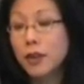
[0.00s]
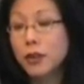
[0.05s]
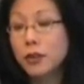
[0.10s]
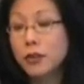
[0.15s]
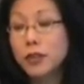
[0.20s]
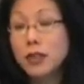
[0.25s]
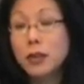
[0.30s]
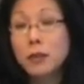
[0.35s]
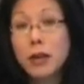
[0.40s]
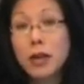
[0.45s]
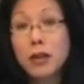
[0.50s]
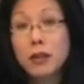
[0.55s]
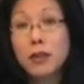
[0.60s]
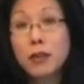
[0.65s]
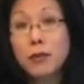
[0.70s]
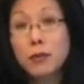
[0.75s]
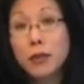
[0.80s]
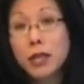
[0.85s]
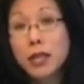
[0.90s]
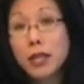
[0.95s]
only
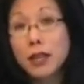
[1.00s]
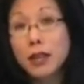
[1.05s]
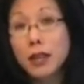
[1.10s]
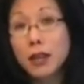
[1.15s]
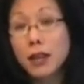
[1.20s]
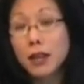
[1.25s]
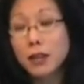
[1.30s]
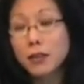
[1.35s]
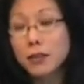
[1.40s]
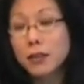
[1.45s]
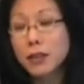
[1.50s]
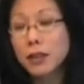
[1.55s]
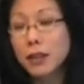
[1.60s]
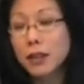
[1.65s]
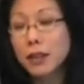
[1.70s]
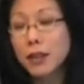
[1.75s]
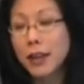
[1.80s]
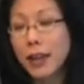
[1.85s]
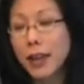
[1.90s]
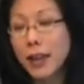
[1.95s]
about 3 in a 100
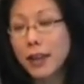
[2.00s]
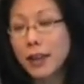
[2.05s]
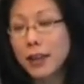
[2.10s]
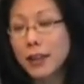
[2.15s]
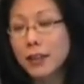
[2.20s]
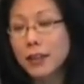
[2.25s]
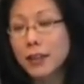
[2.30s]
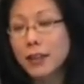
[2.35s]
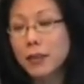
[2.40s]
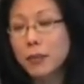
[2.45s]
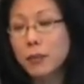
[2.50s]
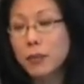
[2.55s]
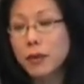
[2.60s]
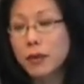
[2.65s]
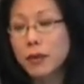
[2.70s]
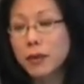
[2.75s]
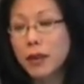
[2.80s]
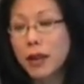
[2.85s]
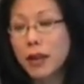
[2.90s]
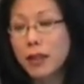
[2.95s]
are gay, then the
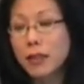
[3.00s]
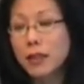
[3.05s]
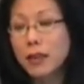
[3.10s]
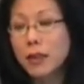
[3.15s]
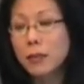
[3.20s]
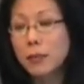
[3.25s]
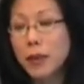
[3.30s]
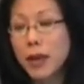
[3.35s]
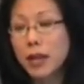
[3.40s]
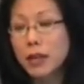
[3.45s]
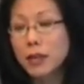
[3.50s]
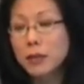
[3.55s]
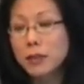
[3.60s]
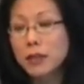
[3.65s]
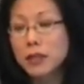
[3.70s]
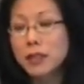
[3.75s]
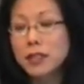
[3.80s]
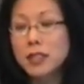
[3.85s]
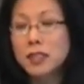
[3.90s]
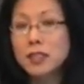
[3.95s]
and the
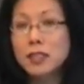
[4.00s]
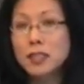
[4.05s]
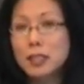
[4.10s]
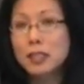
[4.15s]
compatibility is